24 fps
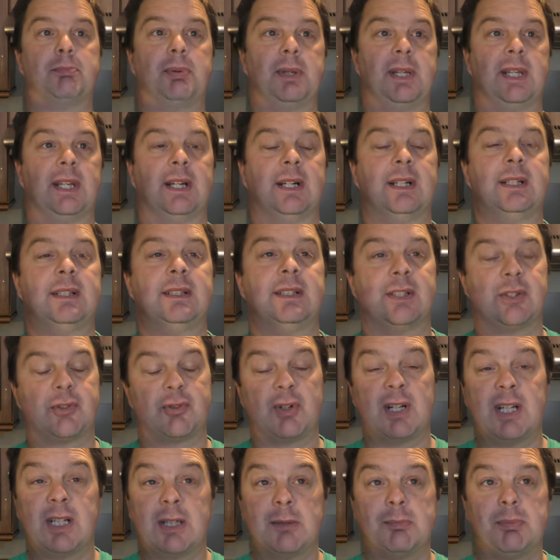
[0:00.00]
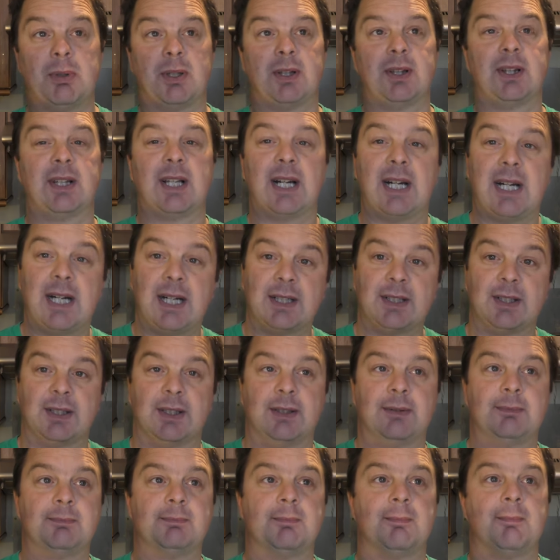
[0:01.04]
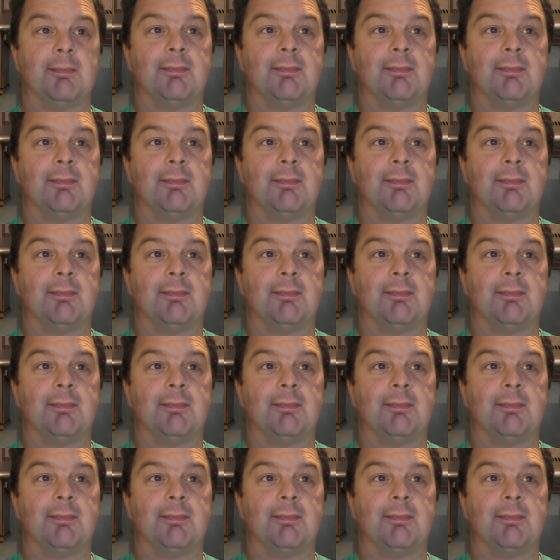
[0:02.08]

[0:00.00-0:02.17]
beer, a drinkable lager